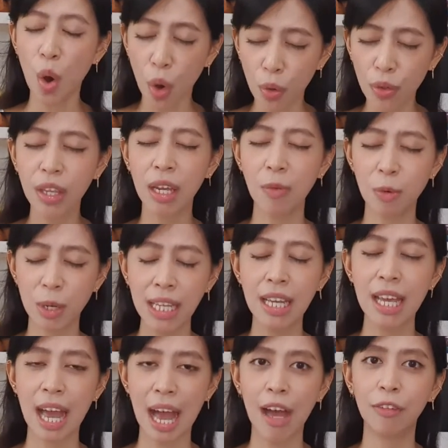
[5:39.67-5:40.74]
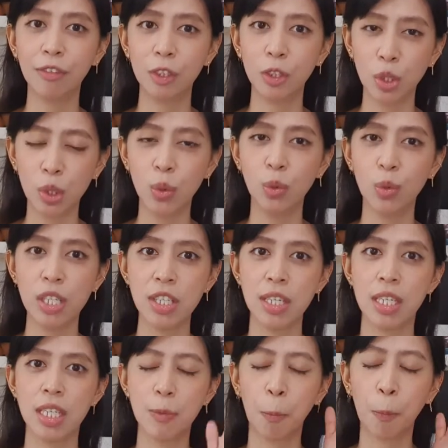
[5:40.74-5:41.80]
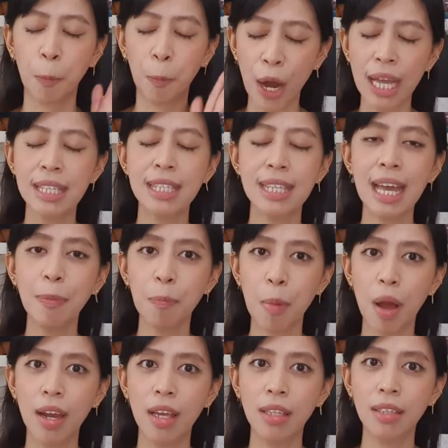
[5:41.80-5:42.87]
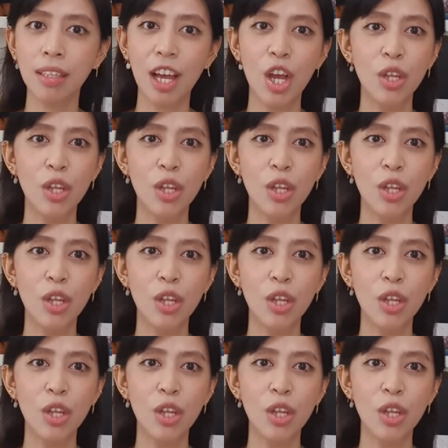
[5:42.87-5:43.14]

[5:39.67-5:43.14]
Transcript: all they really have to do is just press that button,